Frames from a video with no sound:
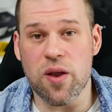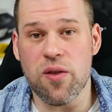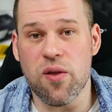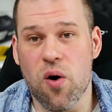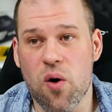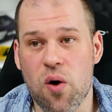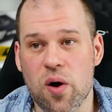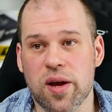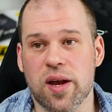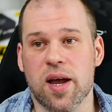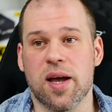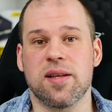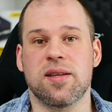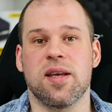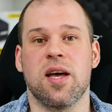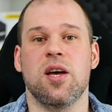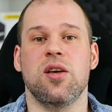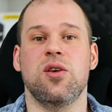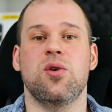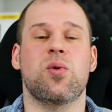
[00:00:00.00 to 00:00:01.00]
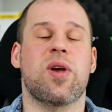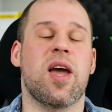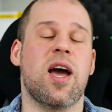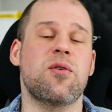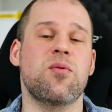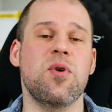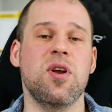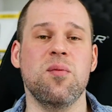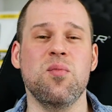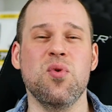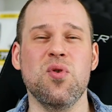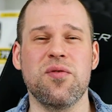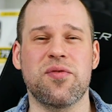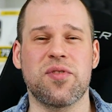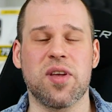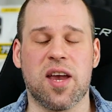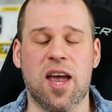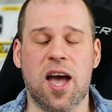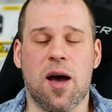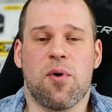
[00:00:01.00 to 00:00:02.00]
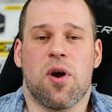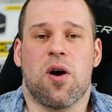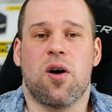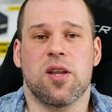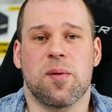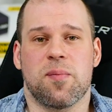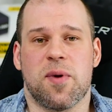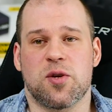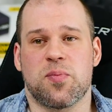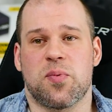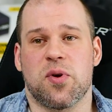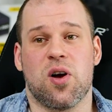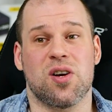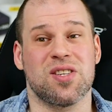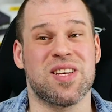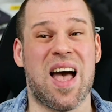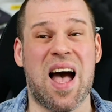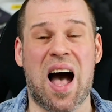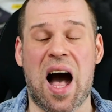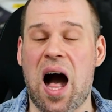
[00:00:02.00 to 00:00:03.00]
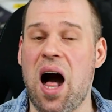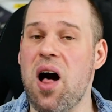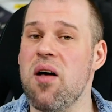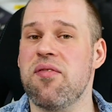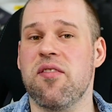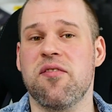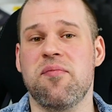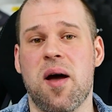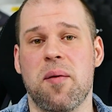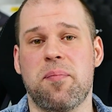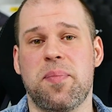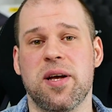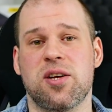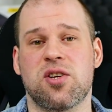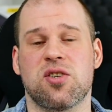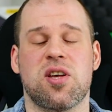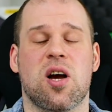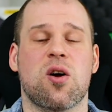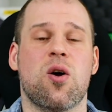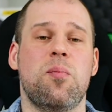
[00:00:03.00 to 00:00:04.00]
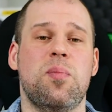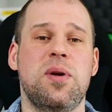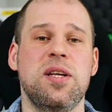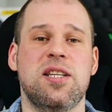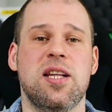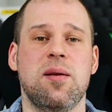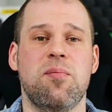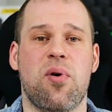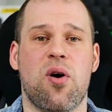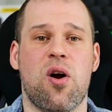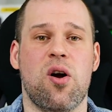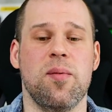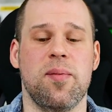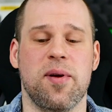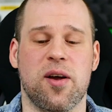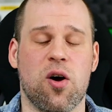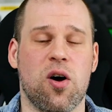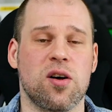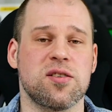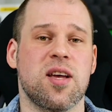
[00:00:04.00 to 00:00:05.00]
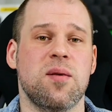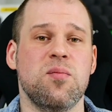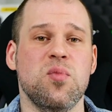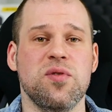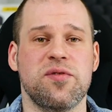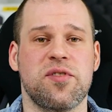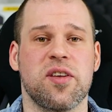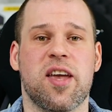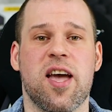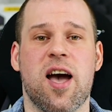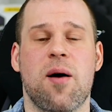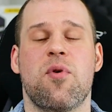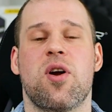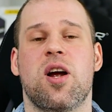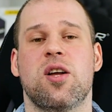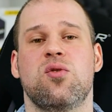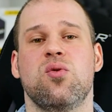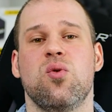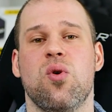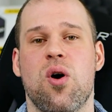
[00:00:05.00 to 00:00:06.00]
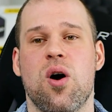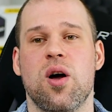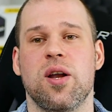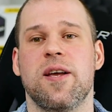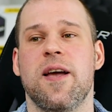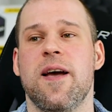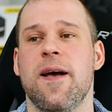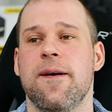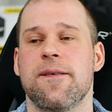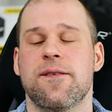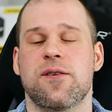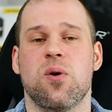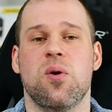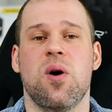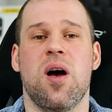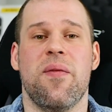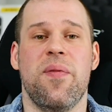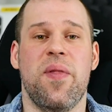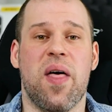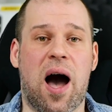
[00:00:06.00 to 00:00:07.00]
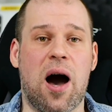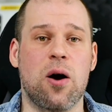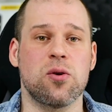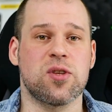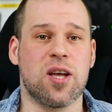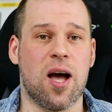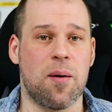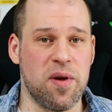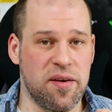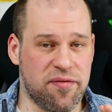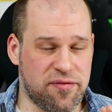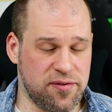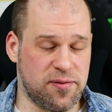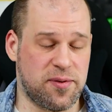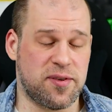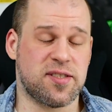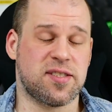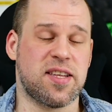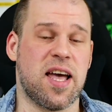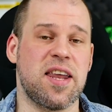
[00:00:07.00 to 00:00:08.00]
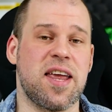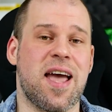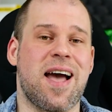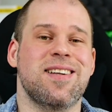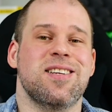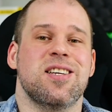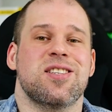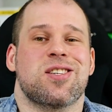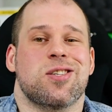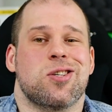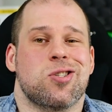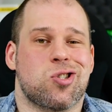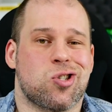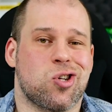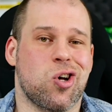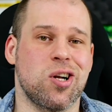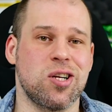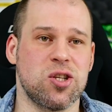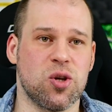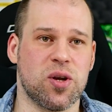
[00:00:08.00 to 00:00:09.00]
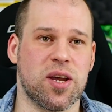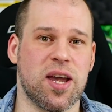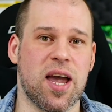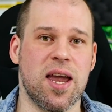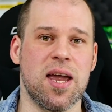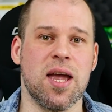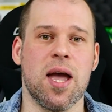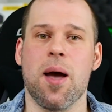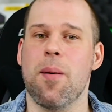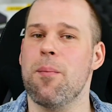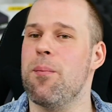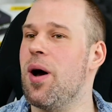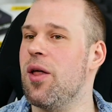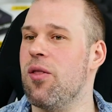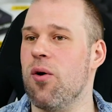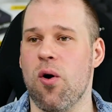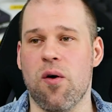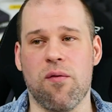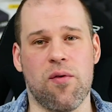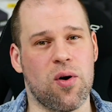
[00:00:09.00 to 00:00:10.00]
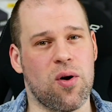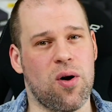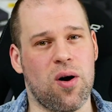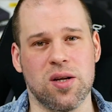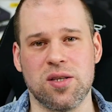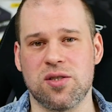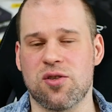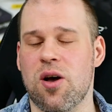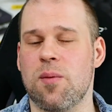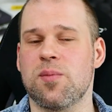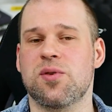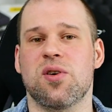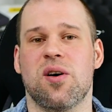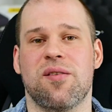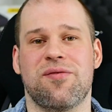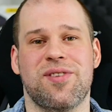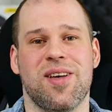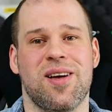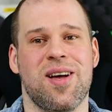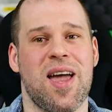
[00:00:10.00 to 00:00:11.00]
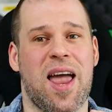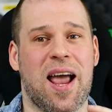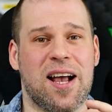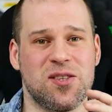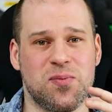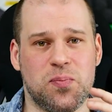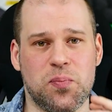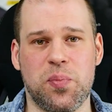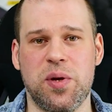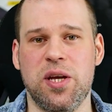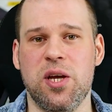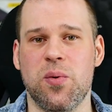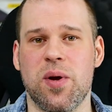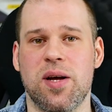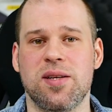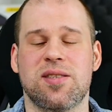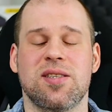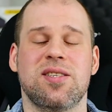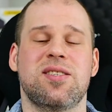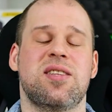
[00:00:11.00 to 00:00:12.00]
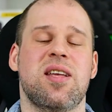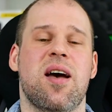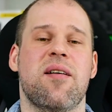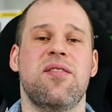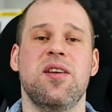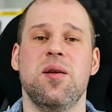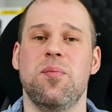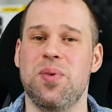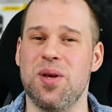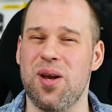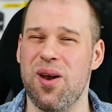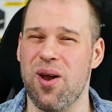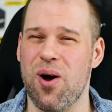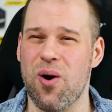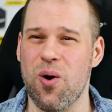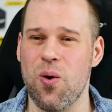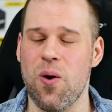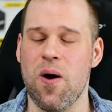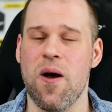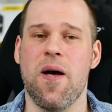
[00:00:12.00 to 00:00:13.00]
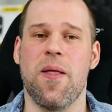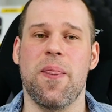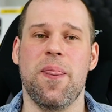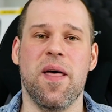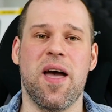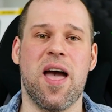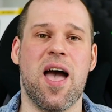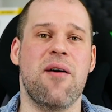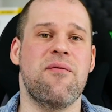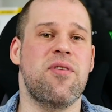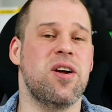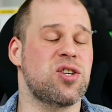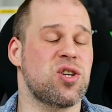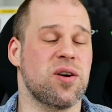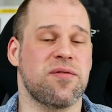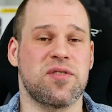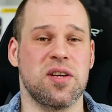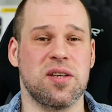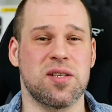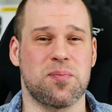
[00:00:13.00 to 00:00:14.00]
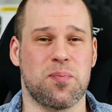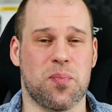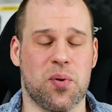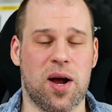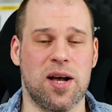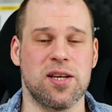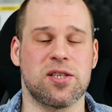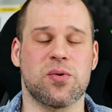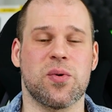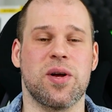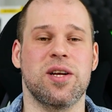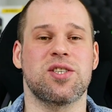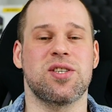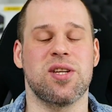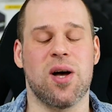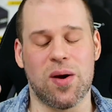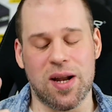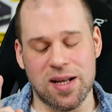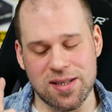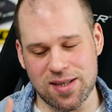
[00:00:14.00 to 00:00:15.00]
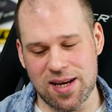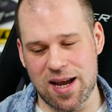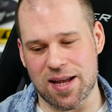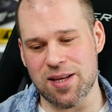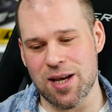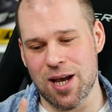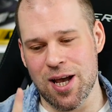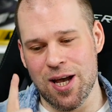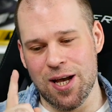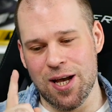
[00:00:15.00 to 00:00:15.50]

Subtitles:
annoying, and you can't really move the camera all that much, because half of my pictures are completely blurry because I moved the camera too early. So the outcome, if with a steady hand, is solid, okay, but overall in terms of the experience, it's definitely below the average of this price range. Now let's get